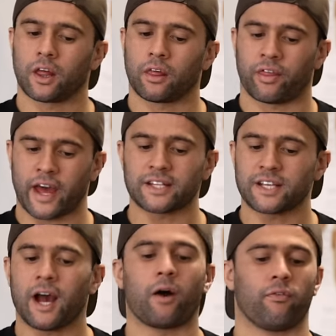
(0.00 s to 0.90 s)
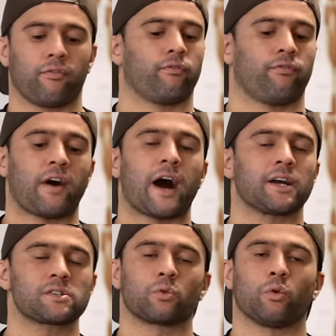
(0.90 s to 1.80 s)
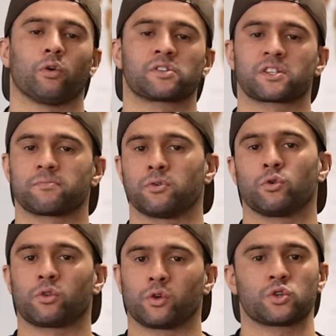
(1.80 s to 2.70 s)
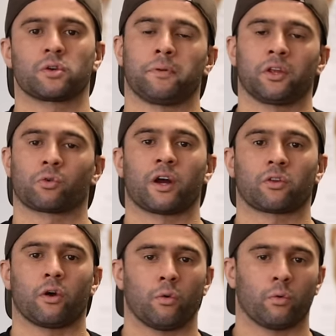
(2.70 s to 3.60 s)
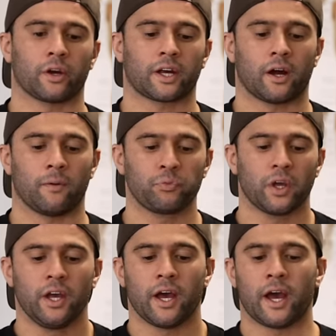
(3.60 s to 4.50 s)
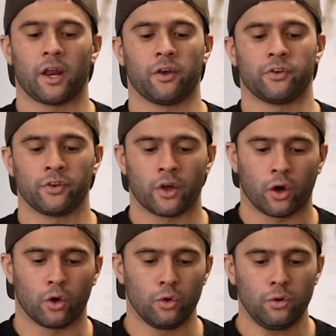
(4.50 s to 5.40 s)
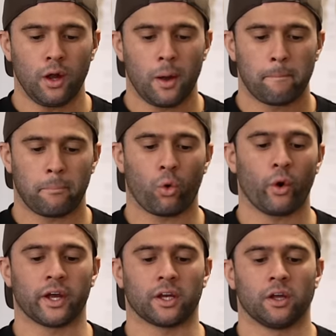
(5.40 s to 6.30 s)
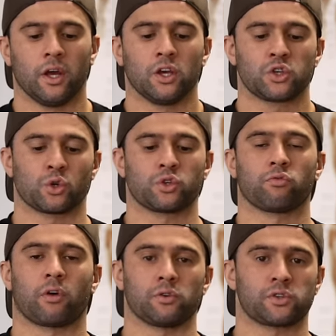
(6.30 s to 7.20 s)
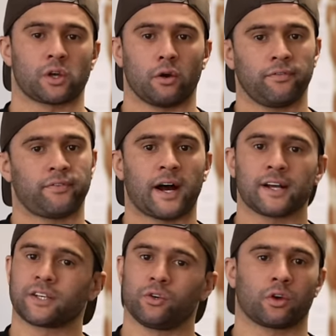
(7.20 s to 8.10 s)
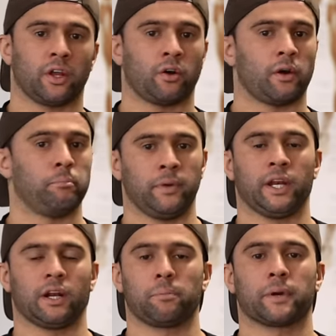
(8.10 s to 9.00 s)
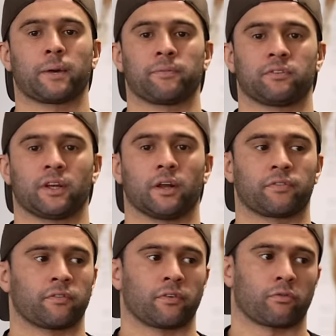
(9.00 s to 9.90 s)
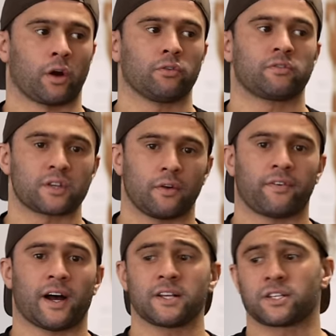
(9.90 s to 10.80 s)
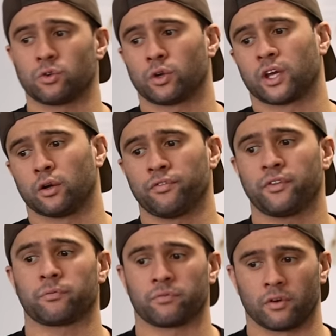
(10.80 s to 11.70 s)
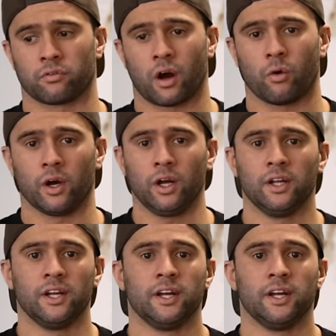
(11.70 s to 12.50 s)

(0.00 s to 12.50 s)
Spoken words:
That's how fast or smooth you should be throughout the whole workout. At no point should you row so fast that you cannot immediately pick up the deadlift. If you rowed so fast that you get off the rower